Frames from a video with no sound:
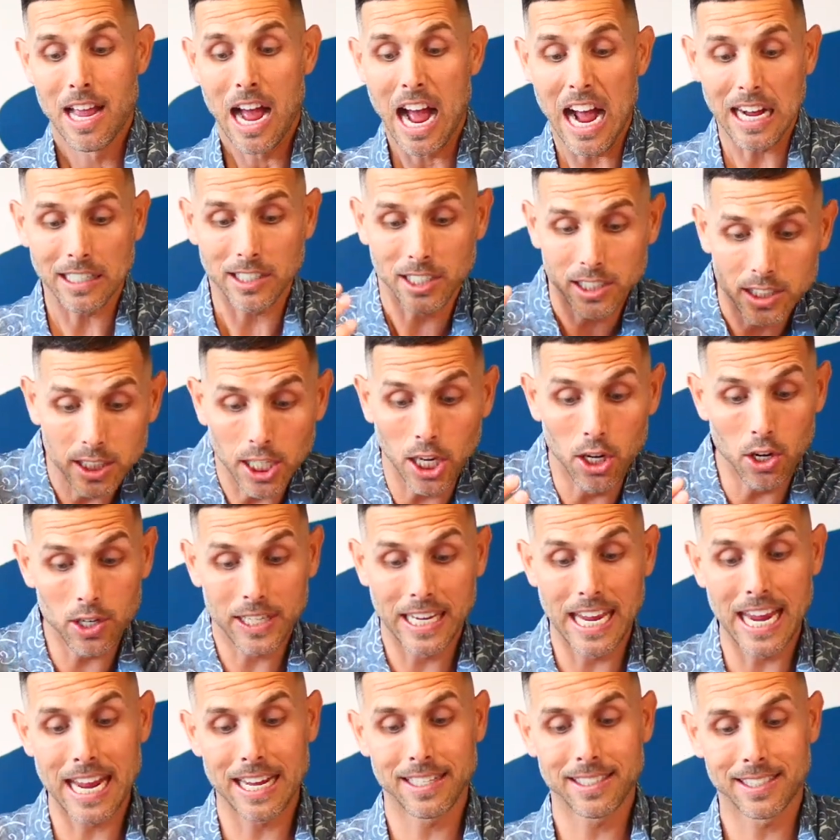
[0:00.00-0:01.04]
I still
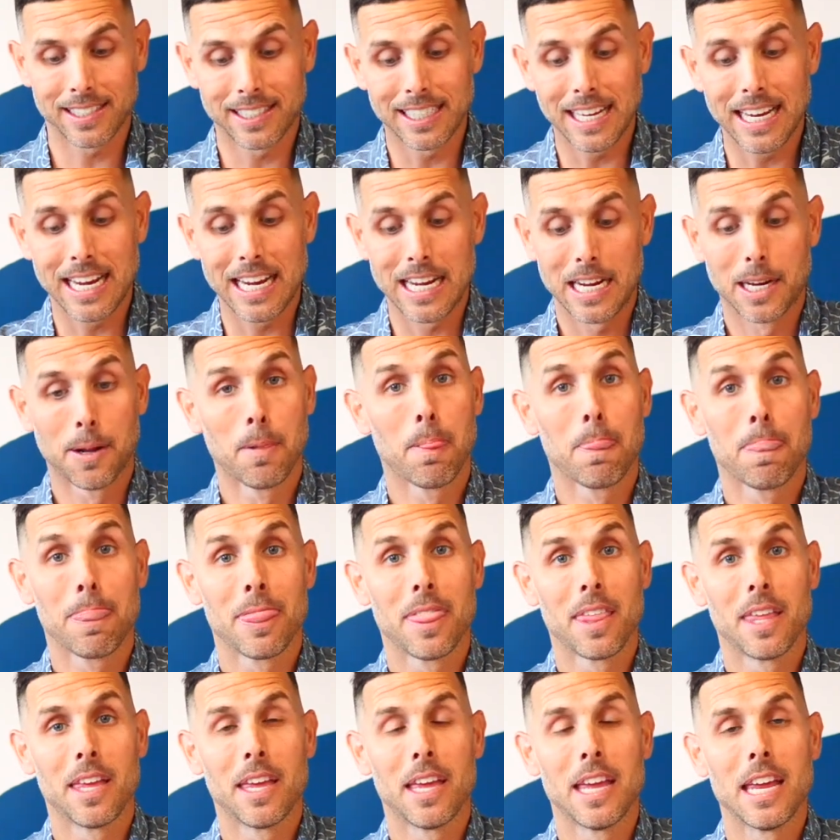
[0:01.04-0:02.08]
can't see.
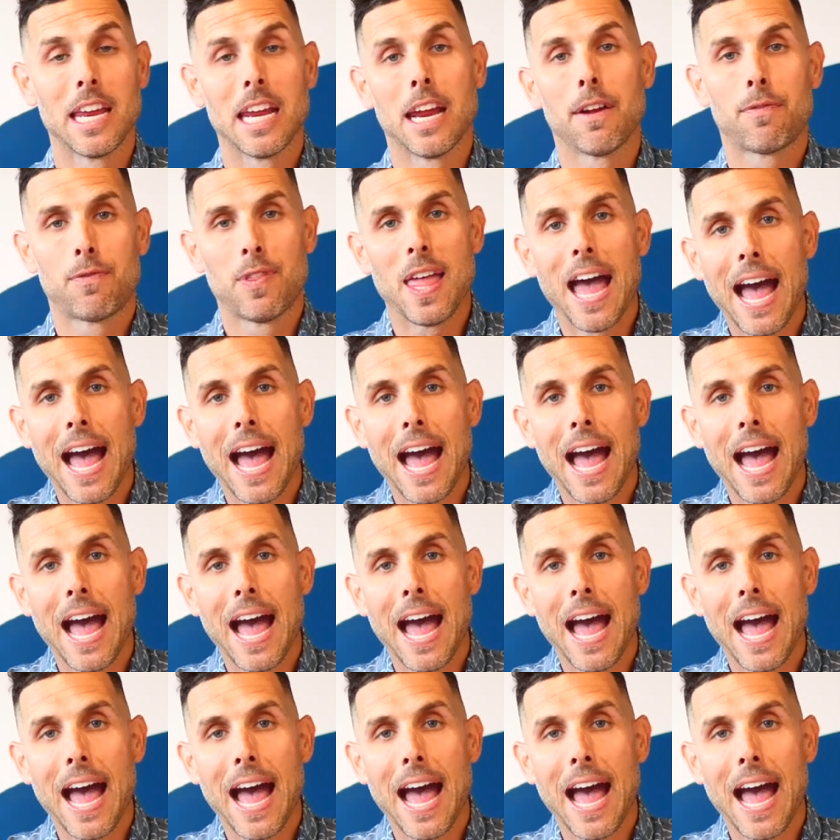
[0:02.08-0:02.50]
If